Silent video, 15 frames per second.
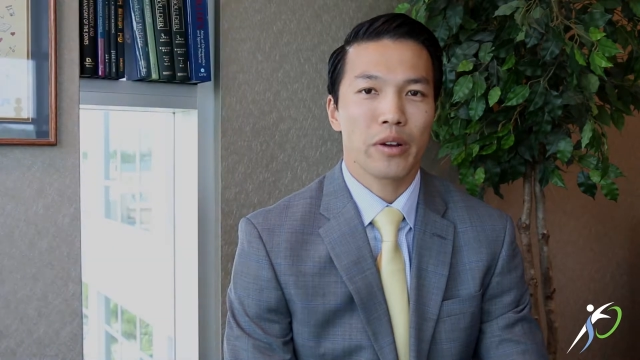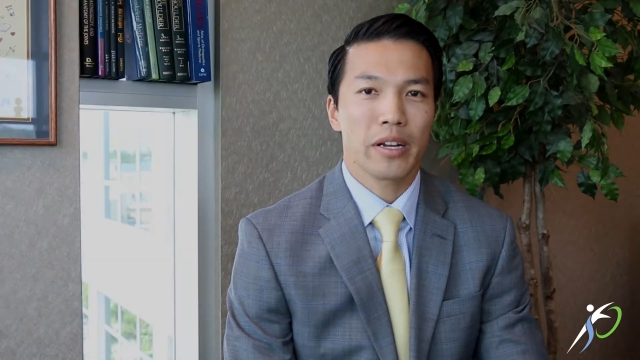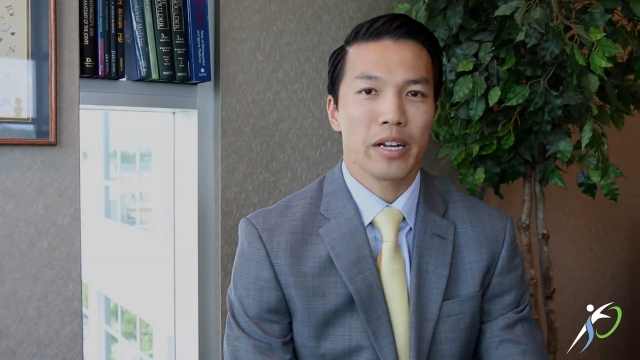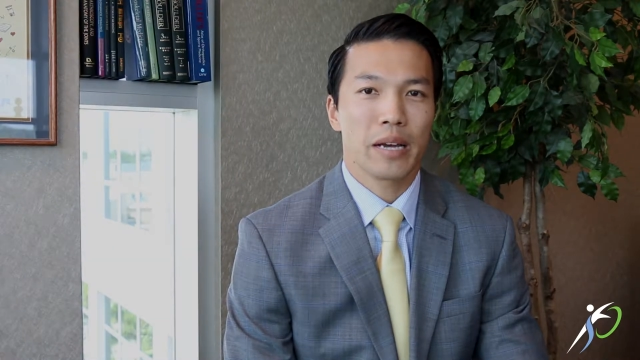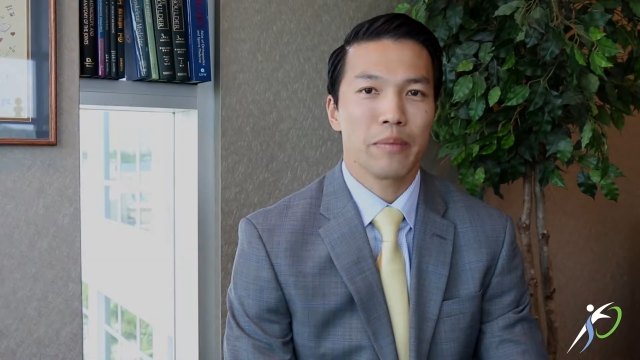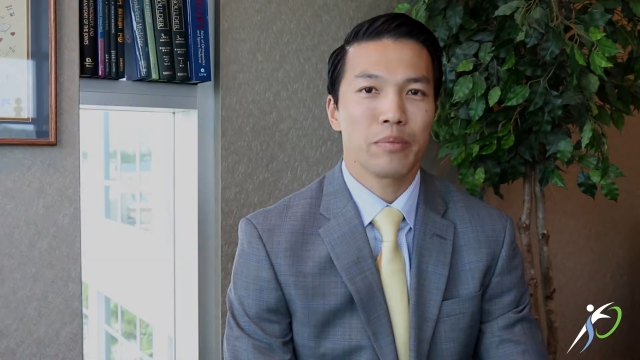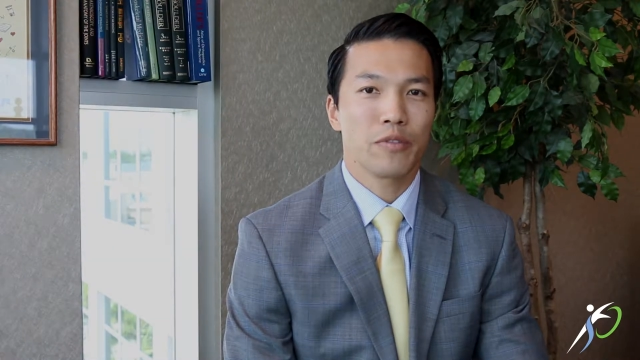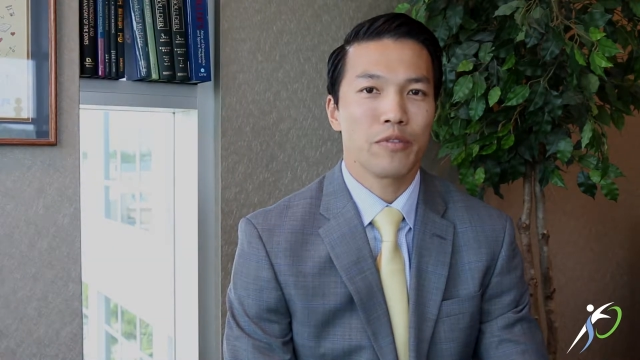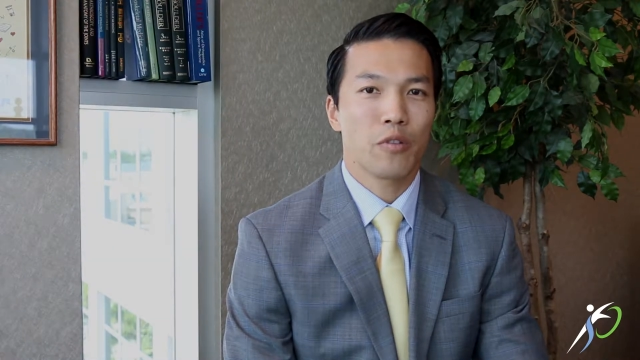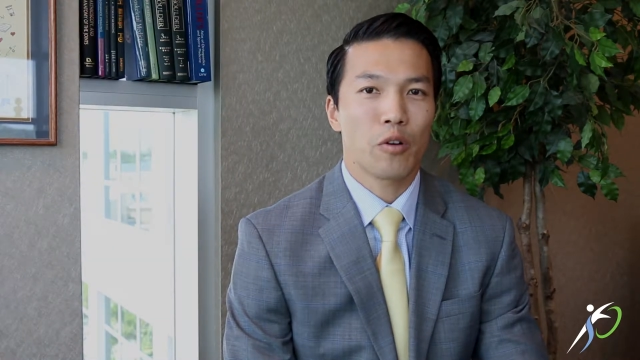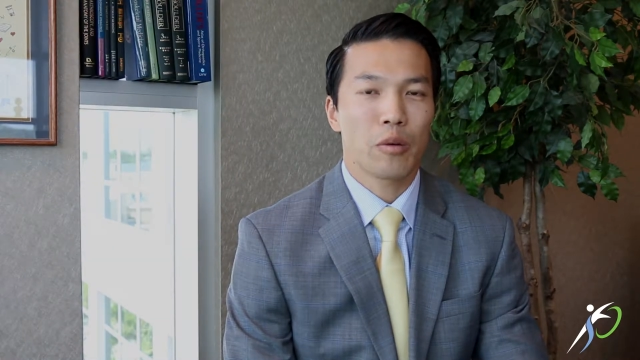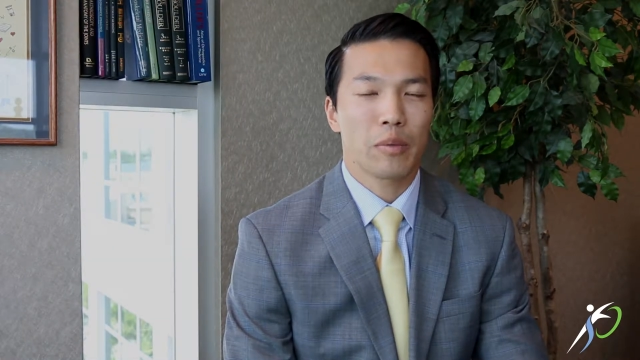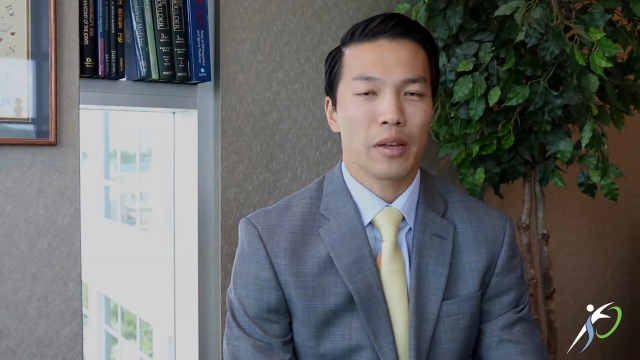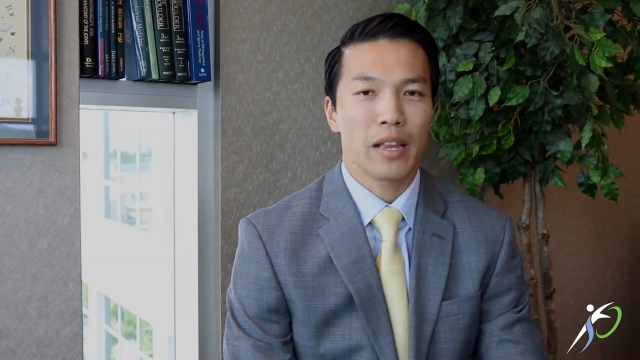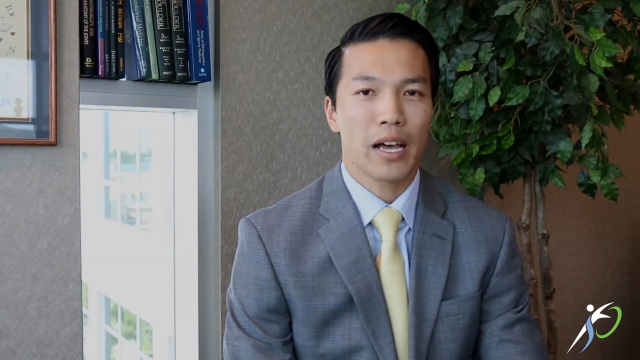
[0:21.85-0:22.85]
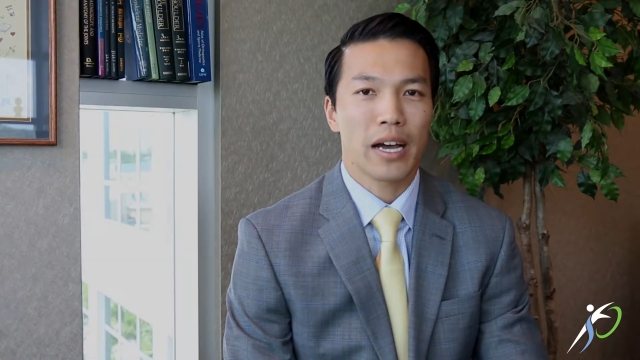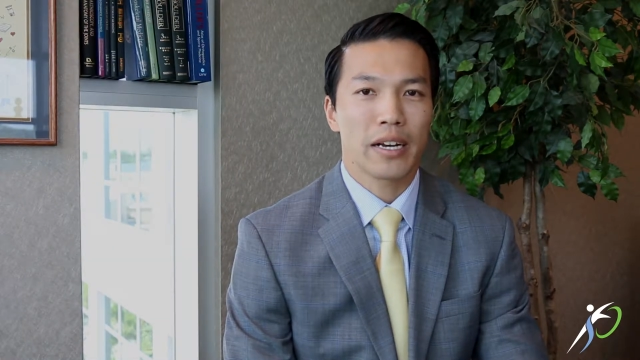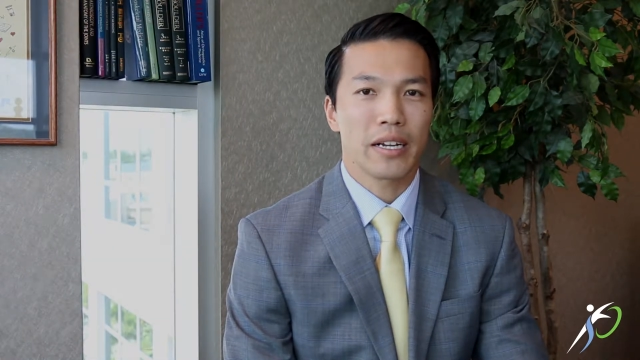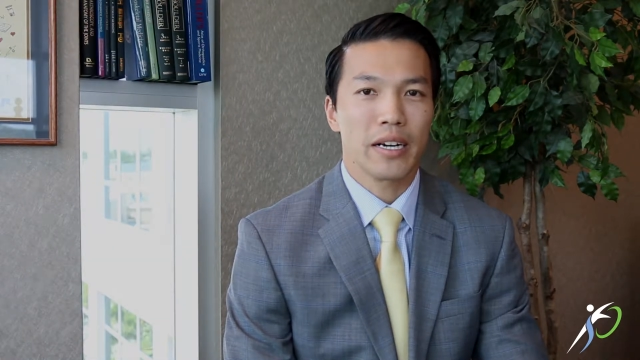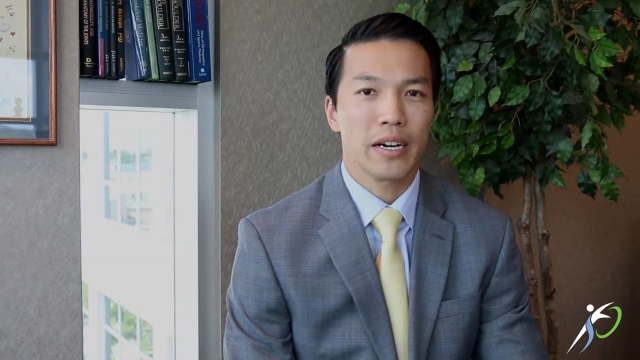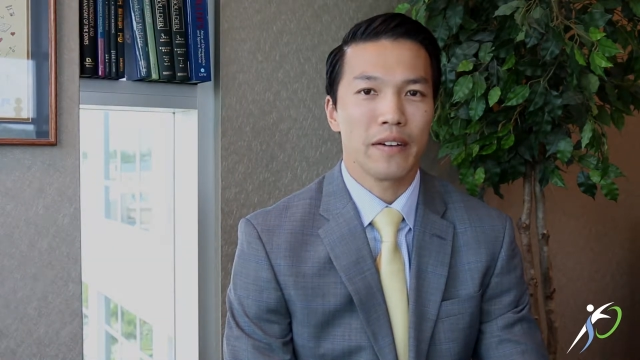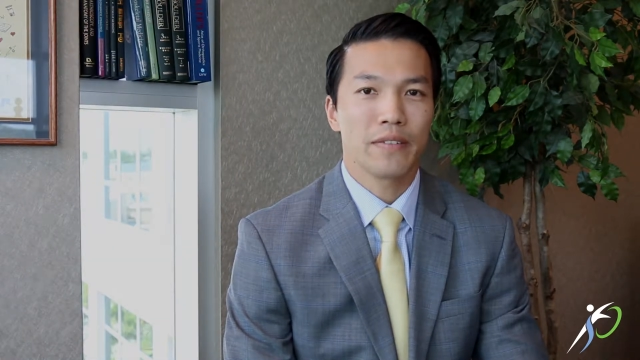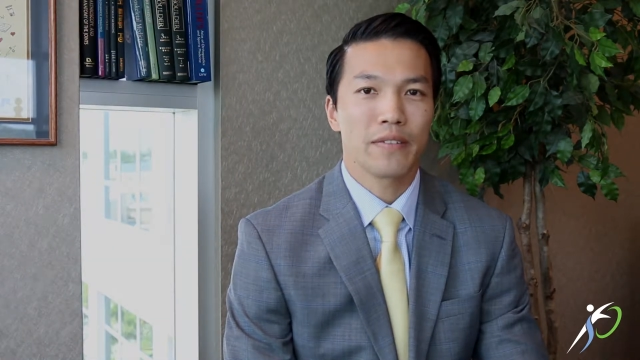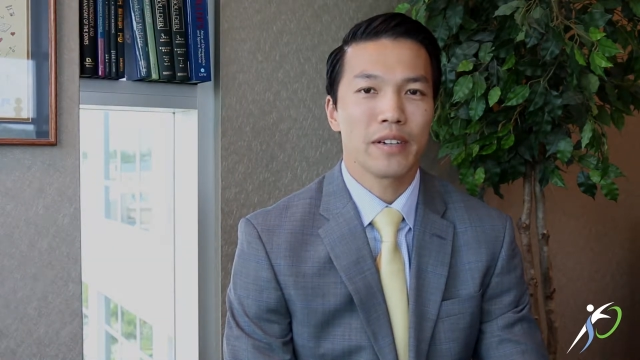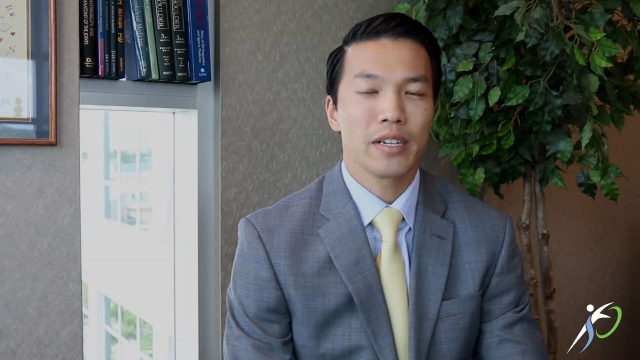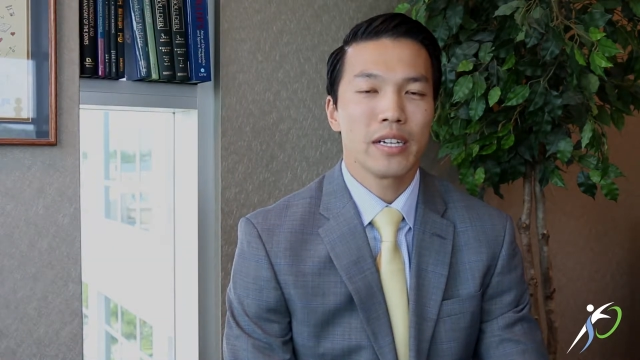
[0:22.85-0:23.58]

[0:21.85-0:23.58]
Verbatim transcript: and I perform a lot of.